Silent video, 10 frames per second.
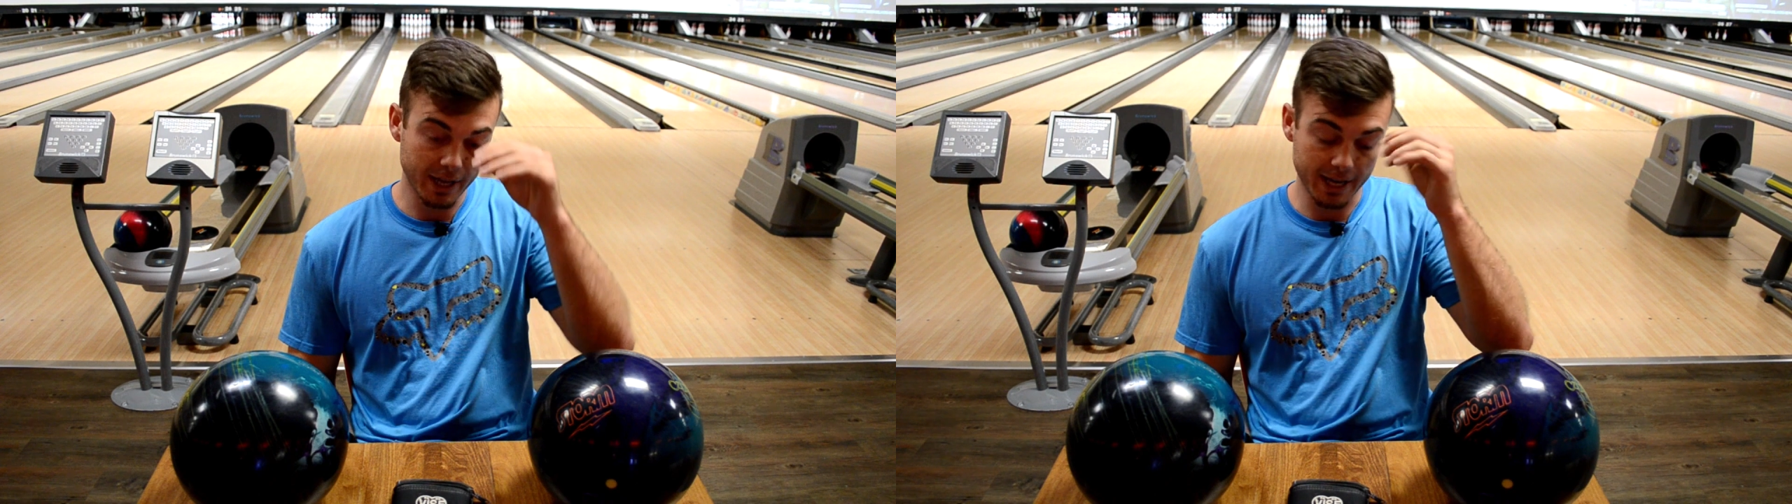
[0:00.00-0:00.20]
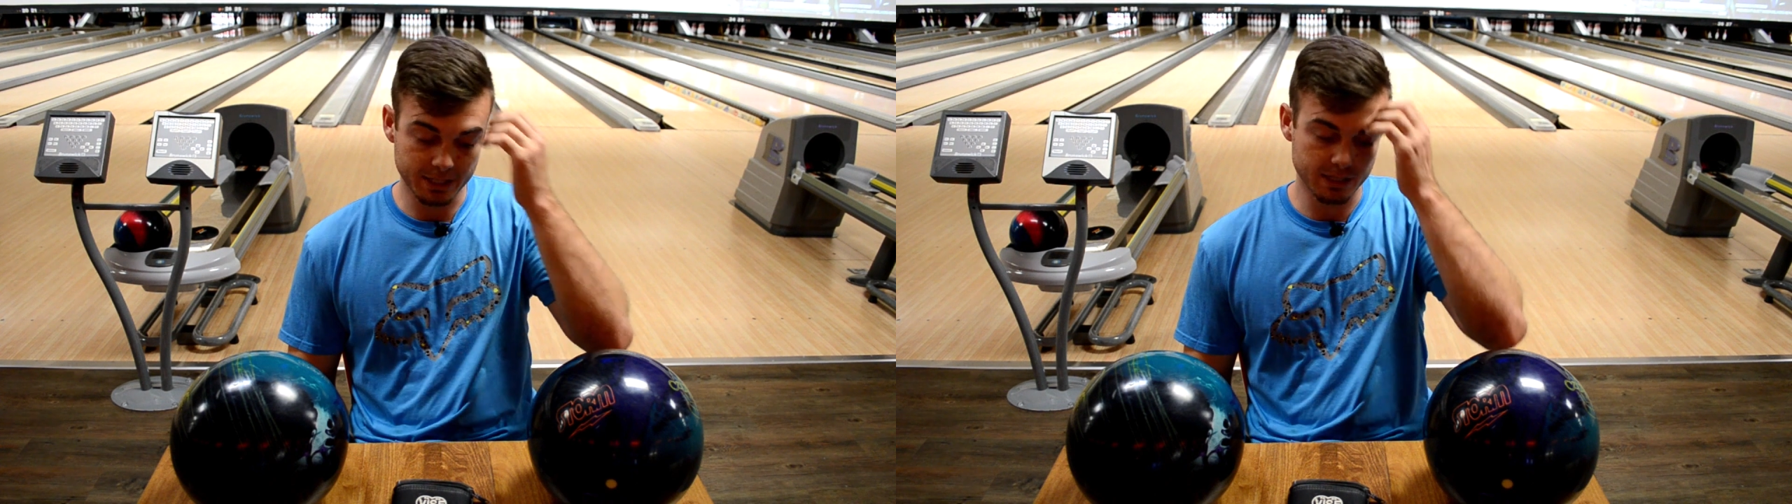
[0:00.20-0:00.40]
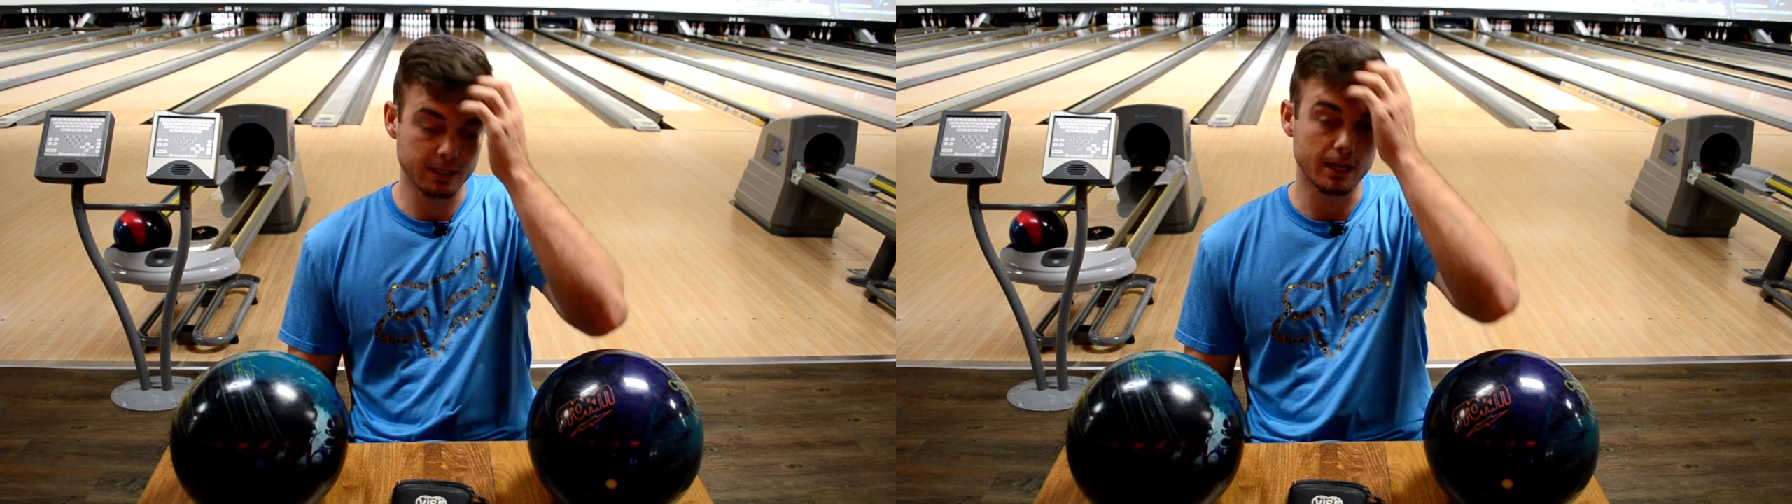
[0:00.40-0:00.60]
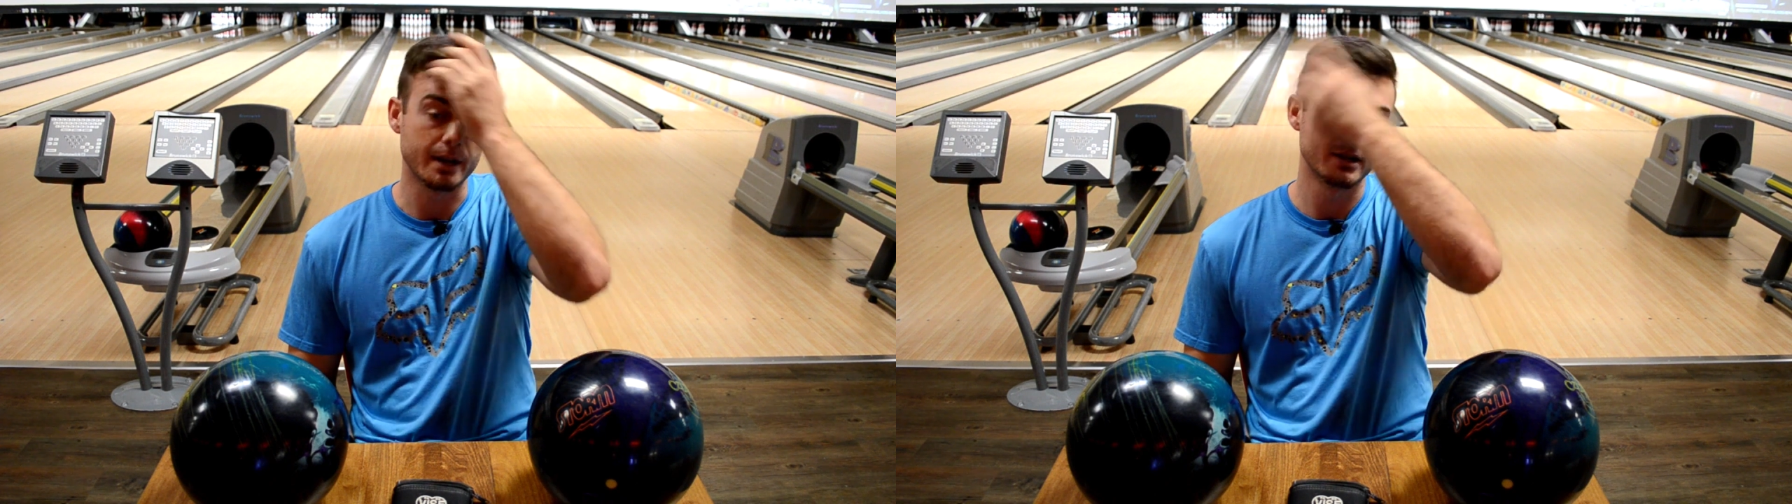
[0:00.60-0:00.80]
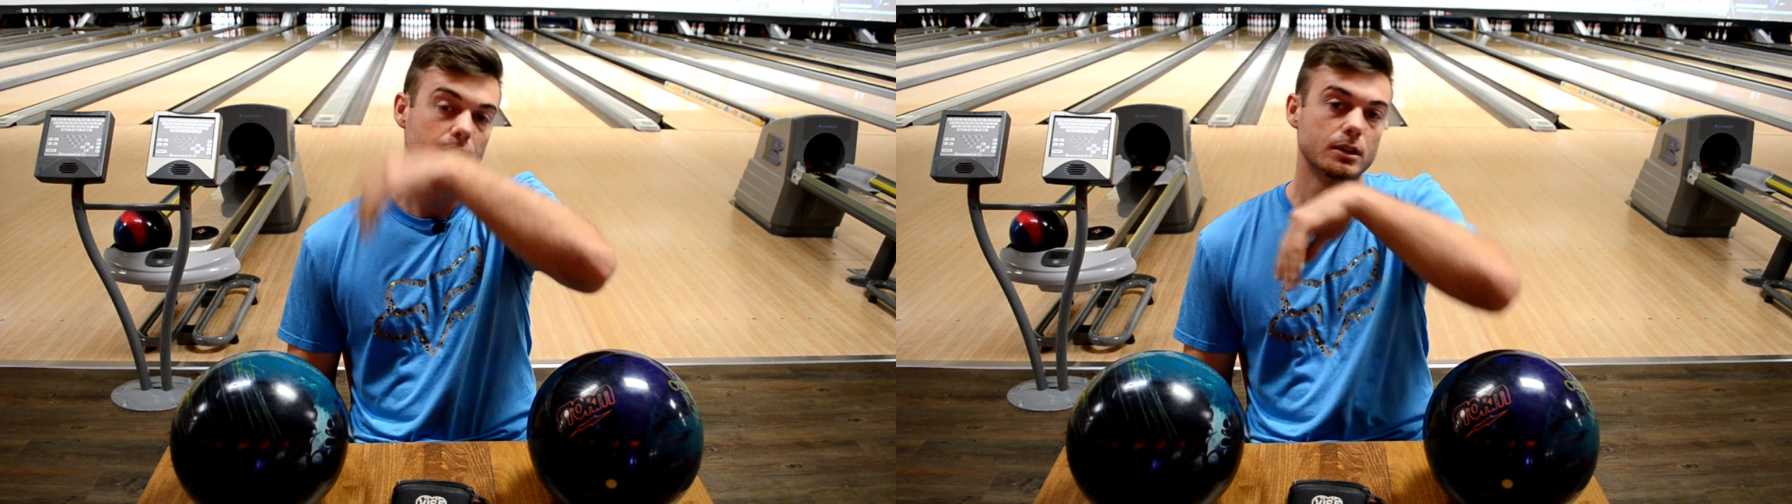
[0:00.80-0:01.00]
axis
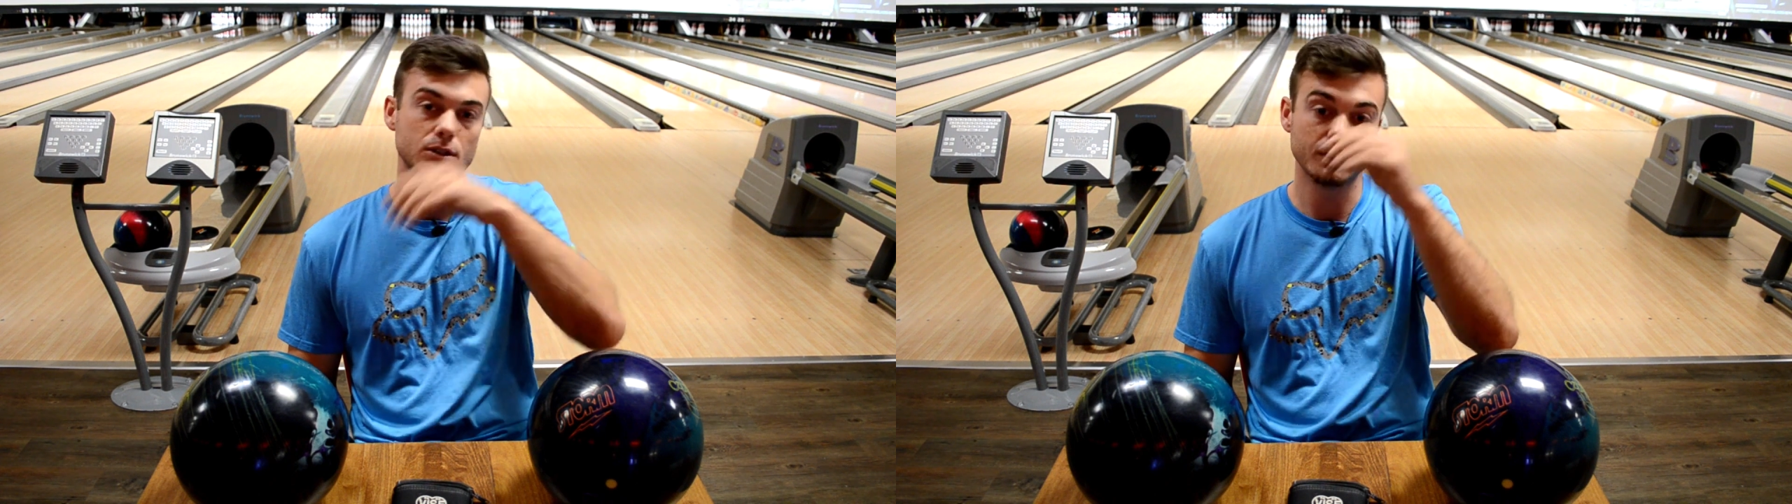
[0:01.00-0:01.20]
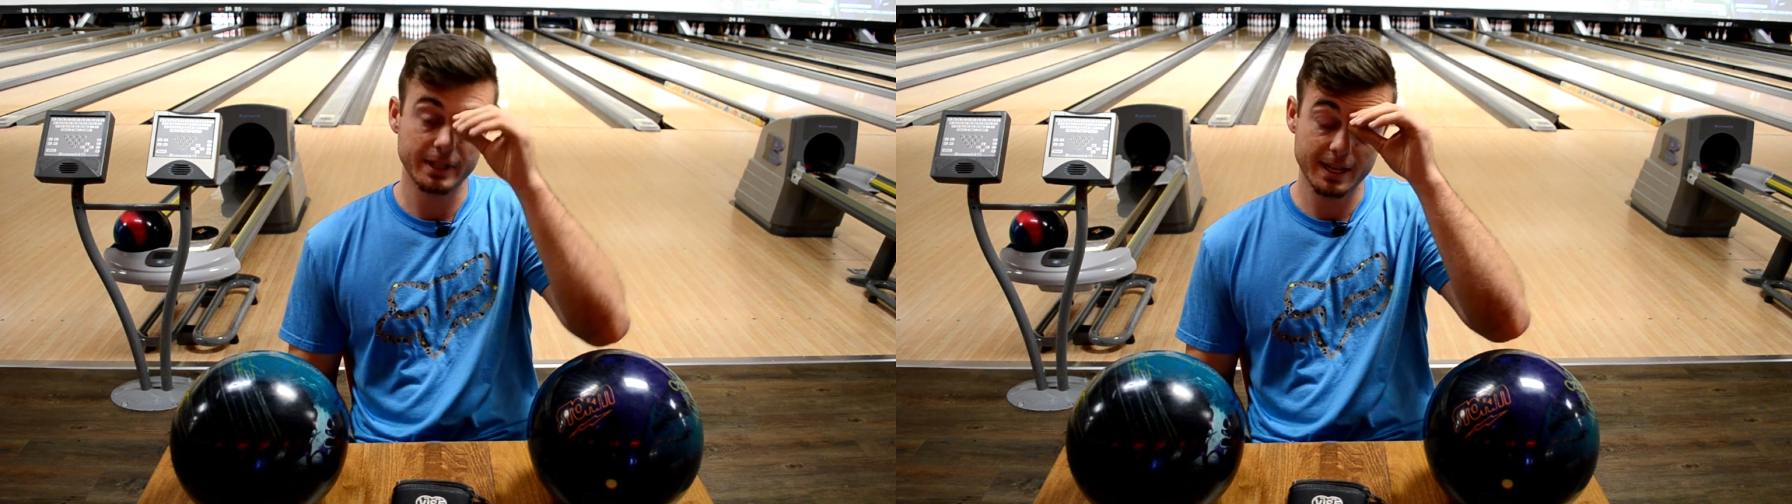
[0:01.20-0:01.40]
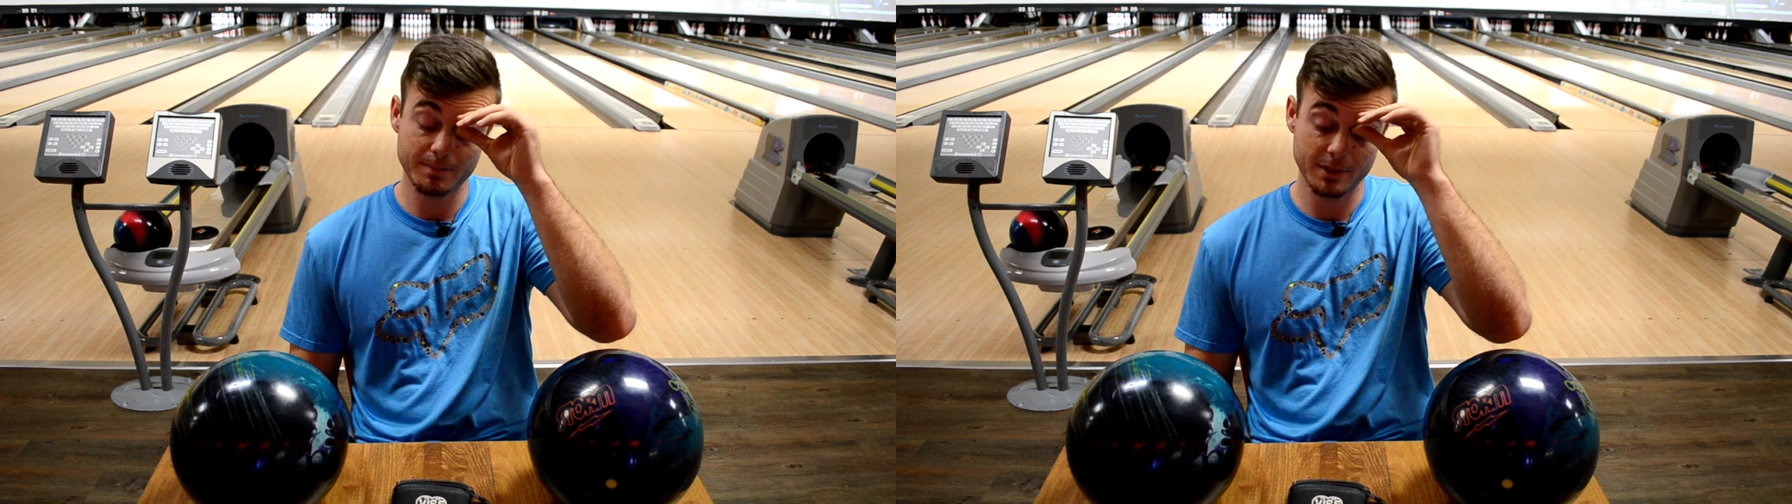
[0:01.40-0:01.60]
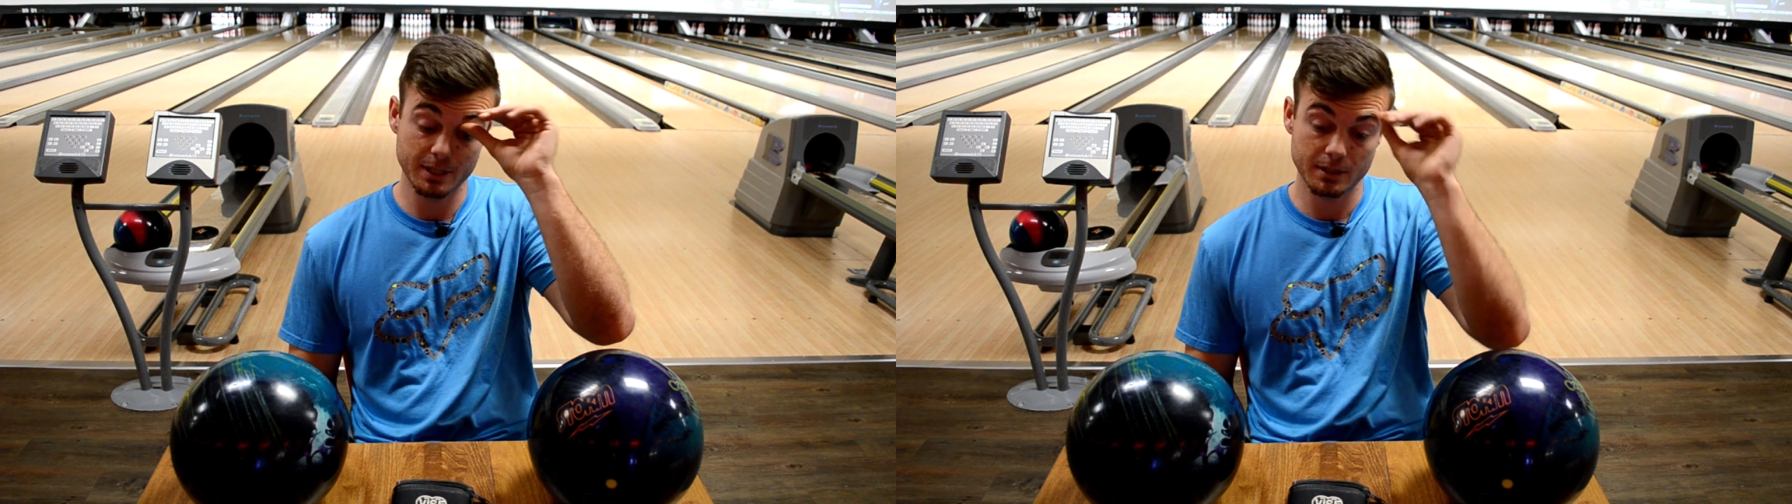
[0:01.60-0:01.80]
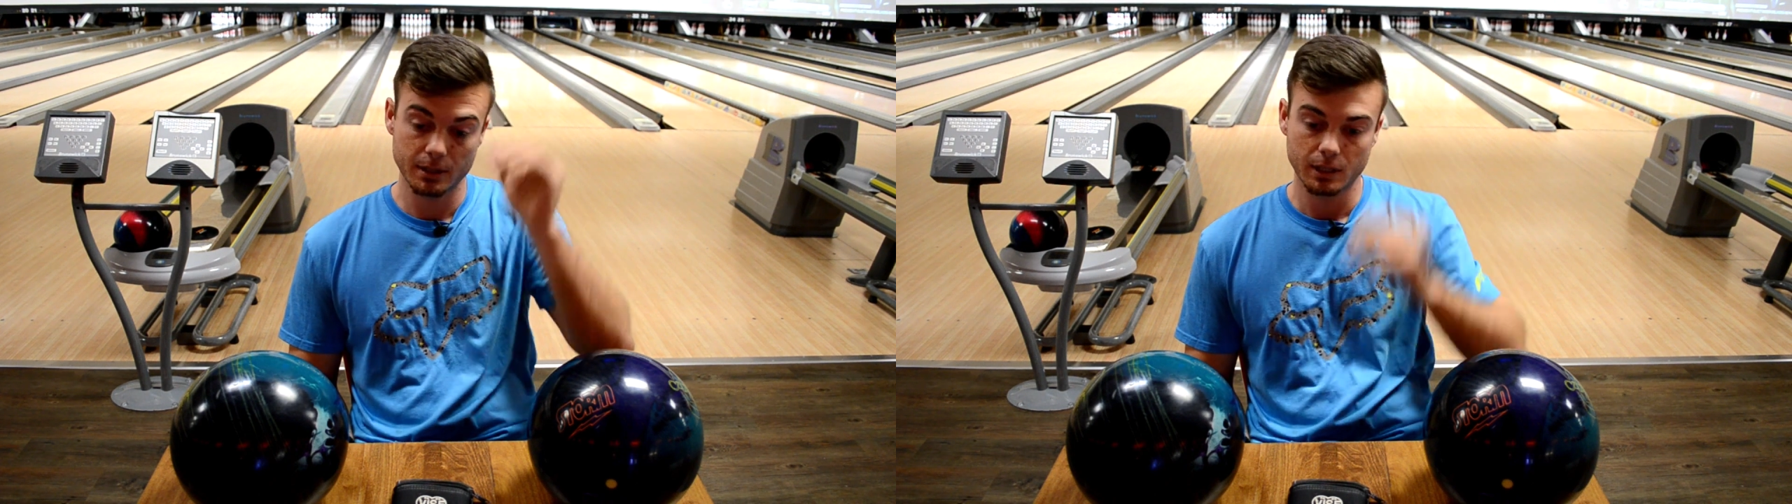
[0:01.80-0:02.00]
line. So what that
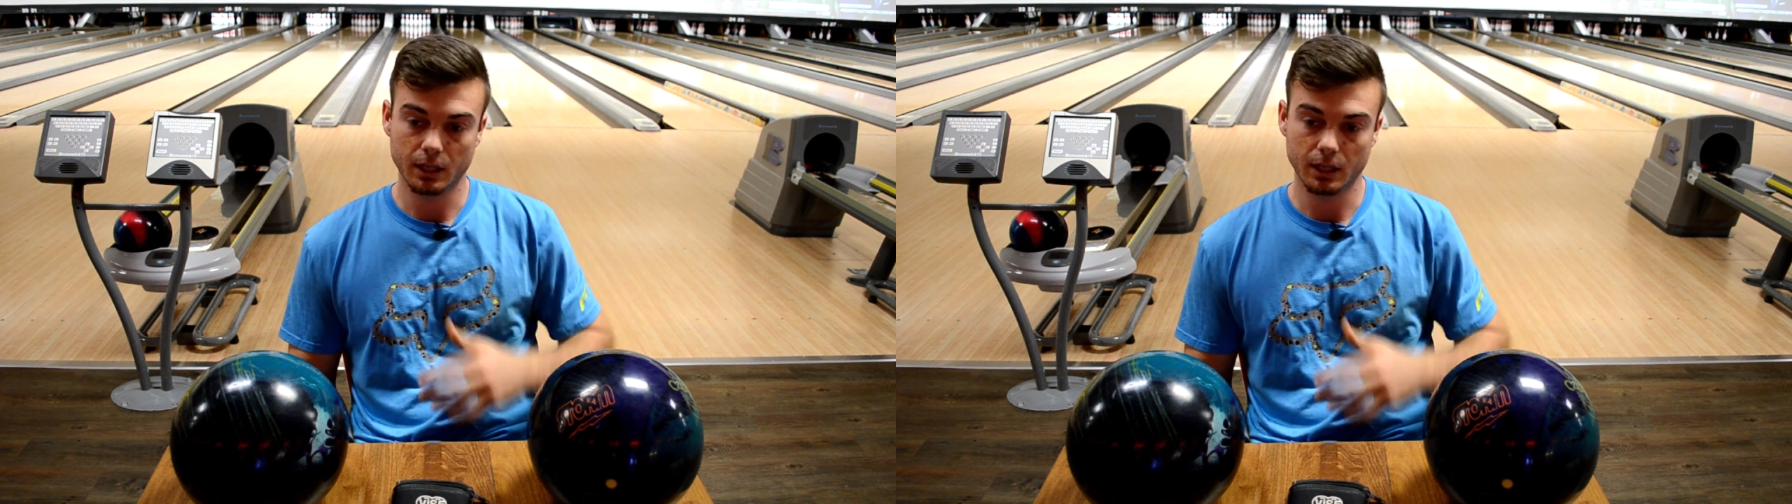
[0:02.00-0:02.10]
means